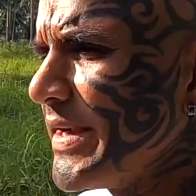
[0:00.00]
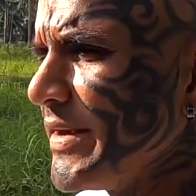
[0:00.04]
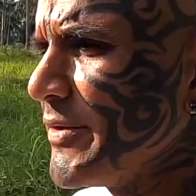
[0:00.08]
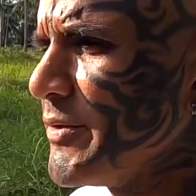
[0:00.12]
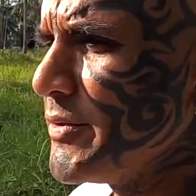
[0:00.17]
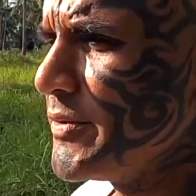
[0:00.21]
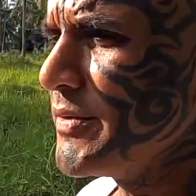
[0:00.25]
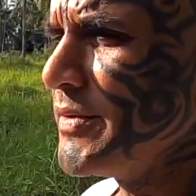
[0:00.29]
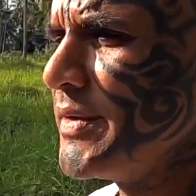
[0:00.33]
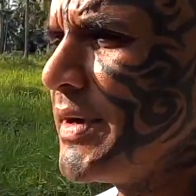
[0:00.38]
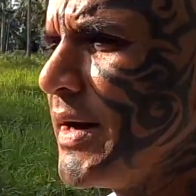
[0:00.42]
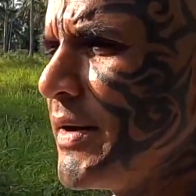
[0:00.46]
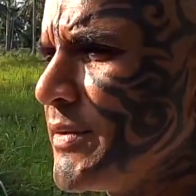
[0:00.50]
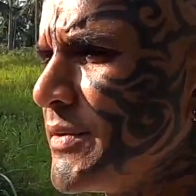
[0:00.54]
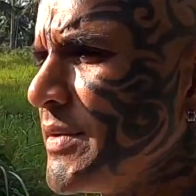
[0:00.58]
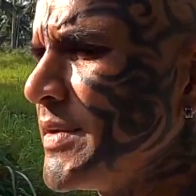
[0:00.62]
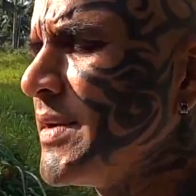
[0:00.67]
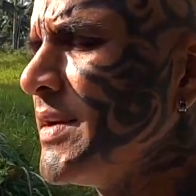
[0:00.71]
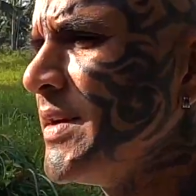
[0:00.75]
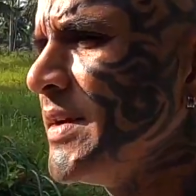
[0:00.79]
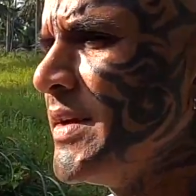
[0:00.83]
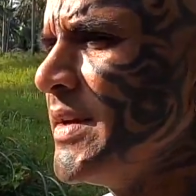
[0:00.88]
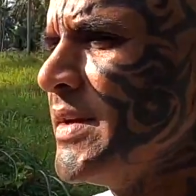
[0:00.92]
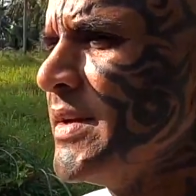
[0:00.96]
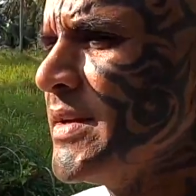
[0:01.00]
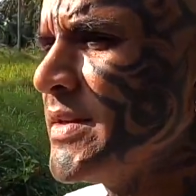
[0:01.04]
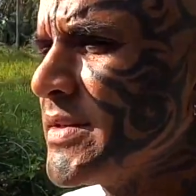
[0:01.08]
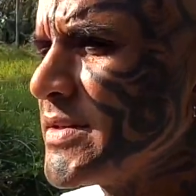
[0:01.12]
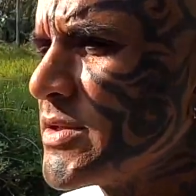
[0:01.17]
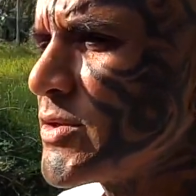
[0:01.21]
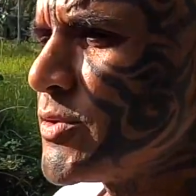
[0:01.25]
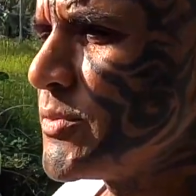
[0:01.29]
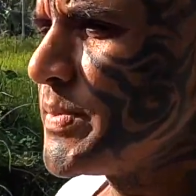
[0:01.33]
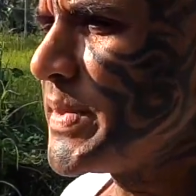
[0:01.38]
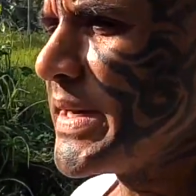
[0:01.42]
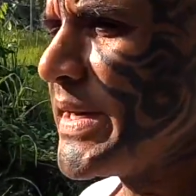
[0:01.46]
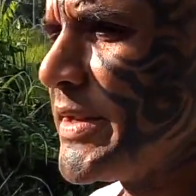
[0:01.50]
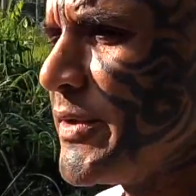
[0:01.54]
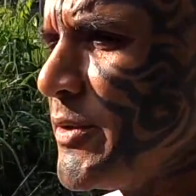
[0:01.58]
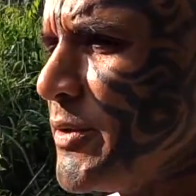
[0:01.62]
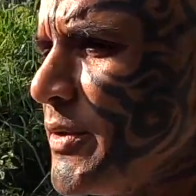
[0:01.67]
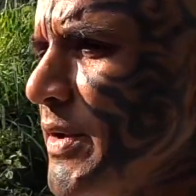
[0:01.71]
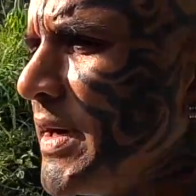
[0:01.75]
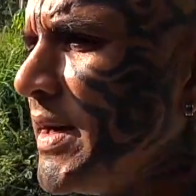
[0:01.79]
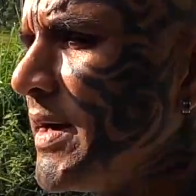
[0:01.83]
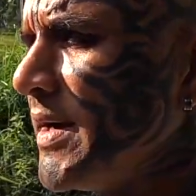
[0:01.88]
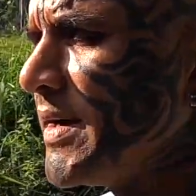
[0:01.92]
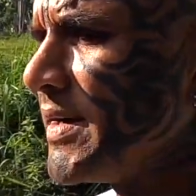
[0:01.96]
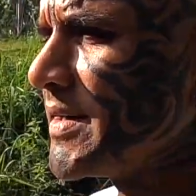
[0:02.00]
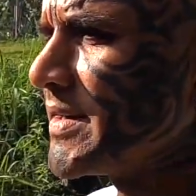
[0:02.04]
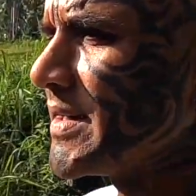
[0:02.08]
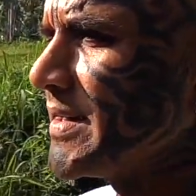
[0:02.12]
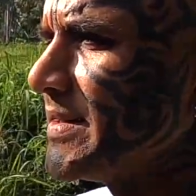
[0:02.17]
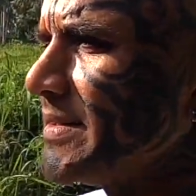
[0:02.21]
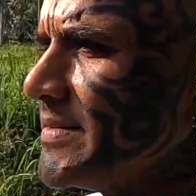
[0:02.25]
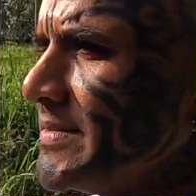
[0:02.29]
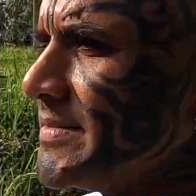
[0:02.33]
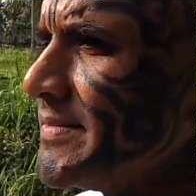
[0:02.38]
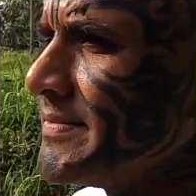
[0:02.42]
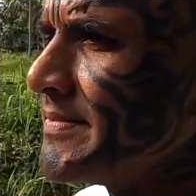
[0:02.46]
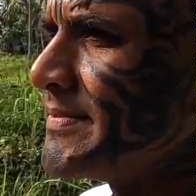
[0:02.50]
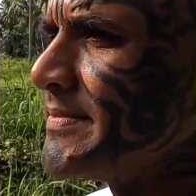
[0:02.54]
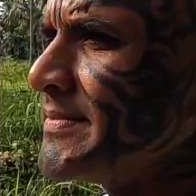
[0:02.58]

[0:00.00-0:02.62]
at you, how stupid you are and